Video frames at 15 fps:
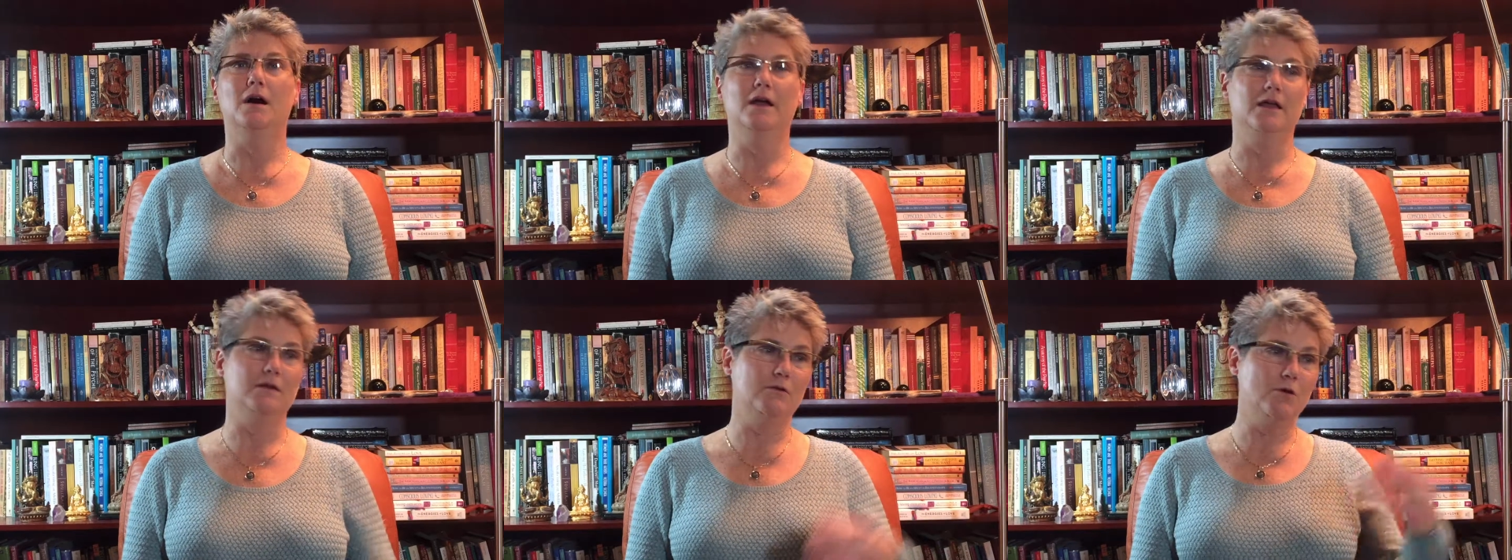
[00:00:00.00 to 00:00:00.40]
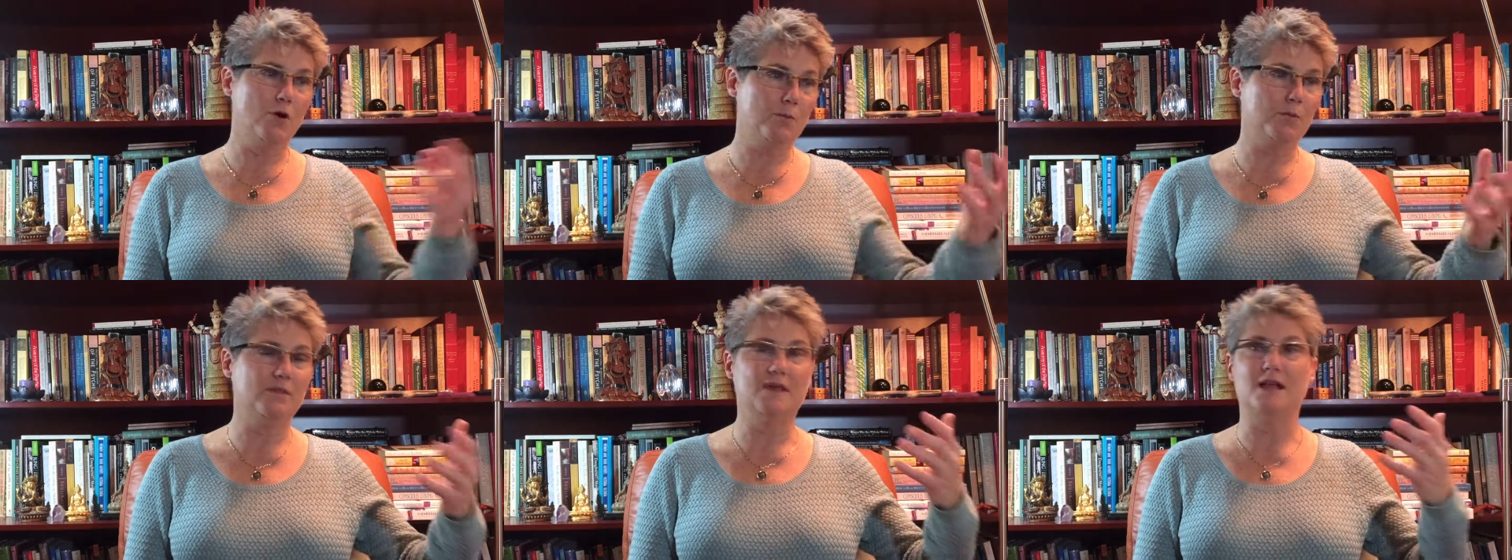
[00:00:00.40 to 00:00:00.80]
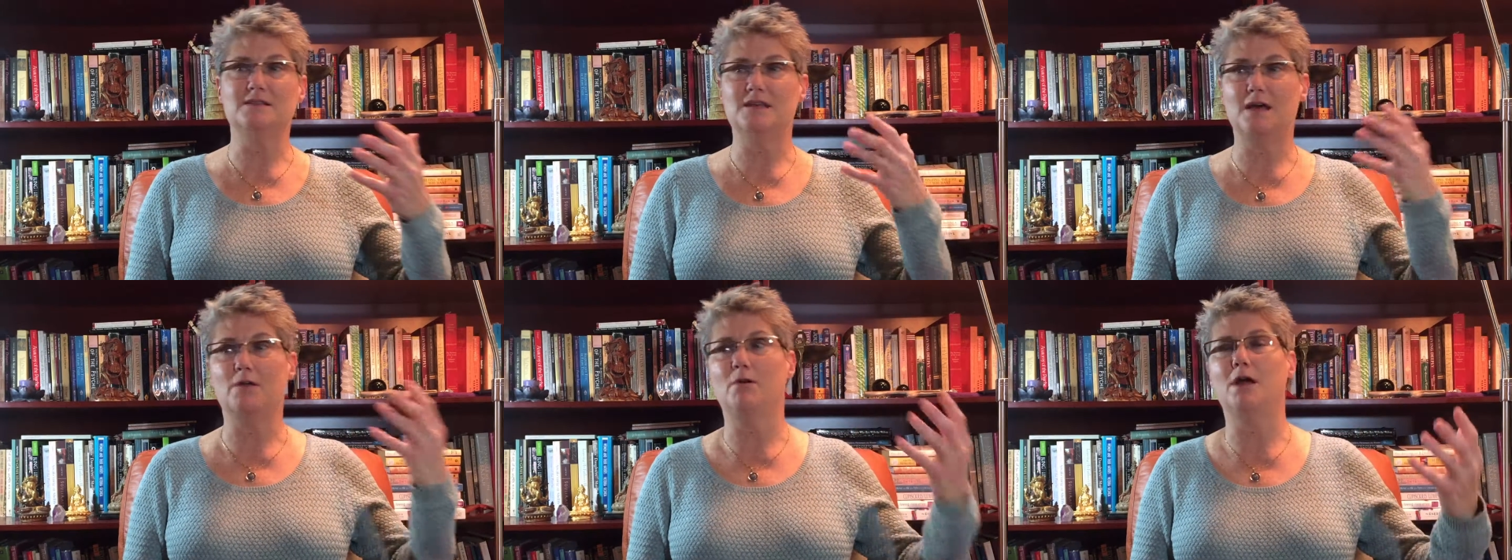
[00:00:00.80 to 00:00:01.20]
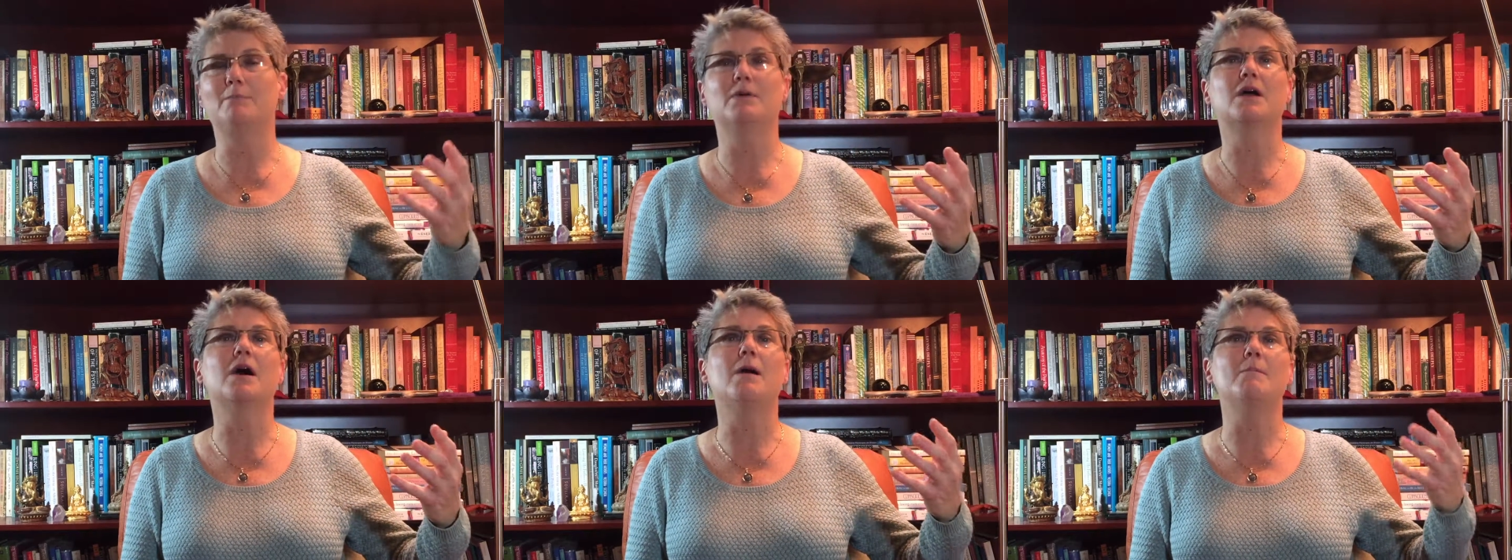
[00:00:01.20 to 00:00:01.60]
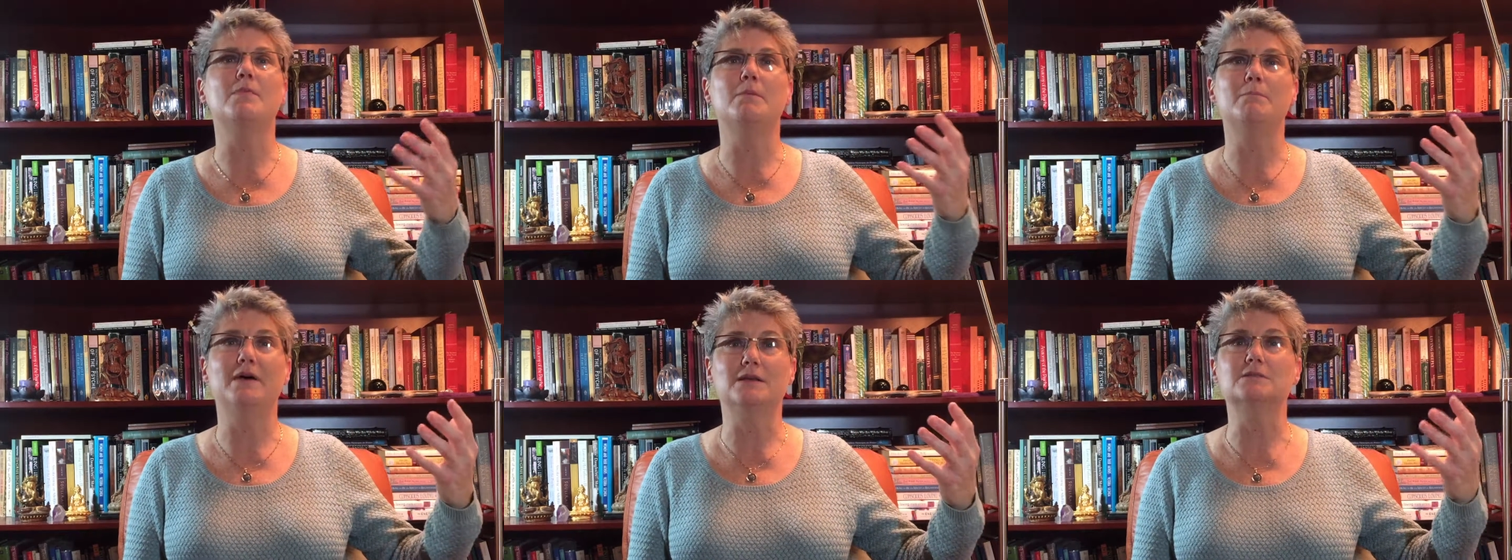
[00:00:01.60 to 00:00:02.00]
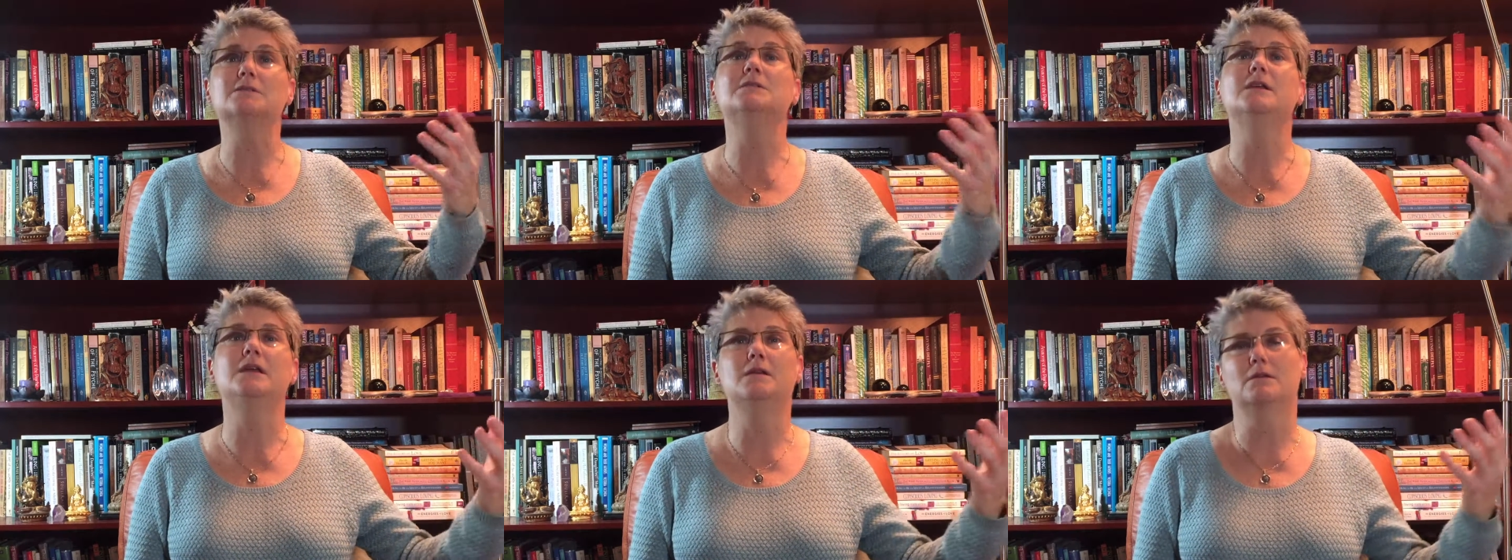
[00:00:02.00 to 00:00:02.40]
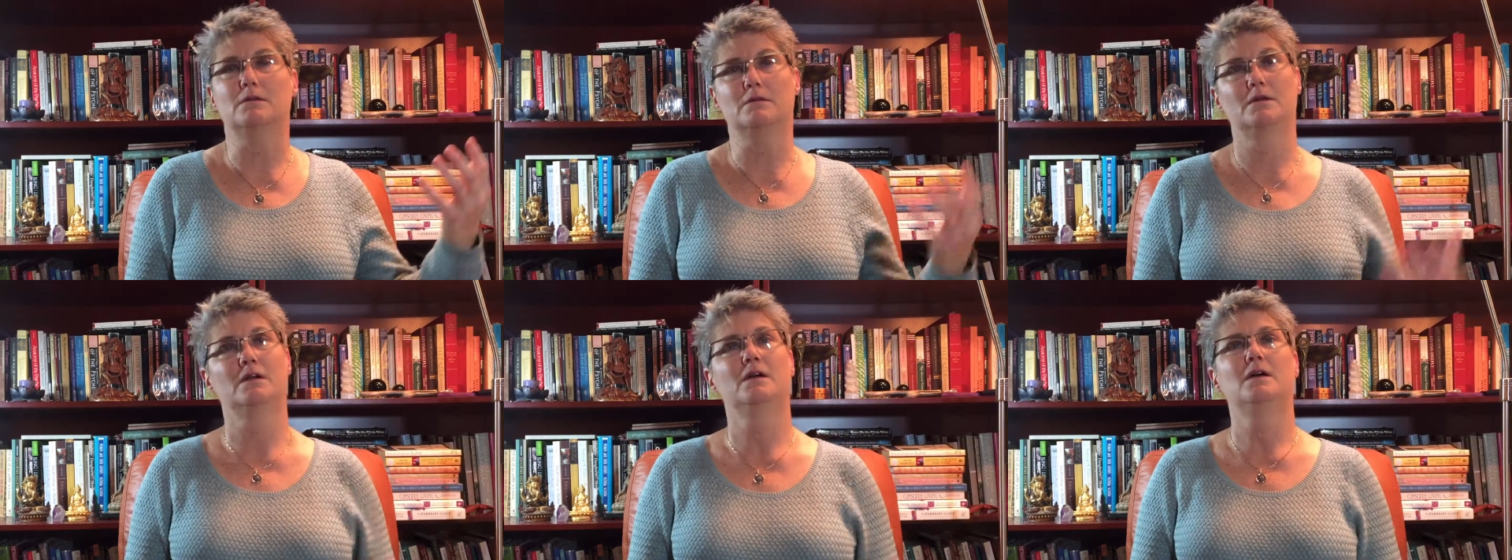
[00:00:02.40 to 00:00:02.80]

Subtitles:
In corporate, that's how do I become the best leader?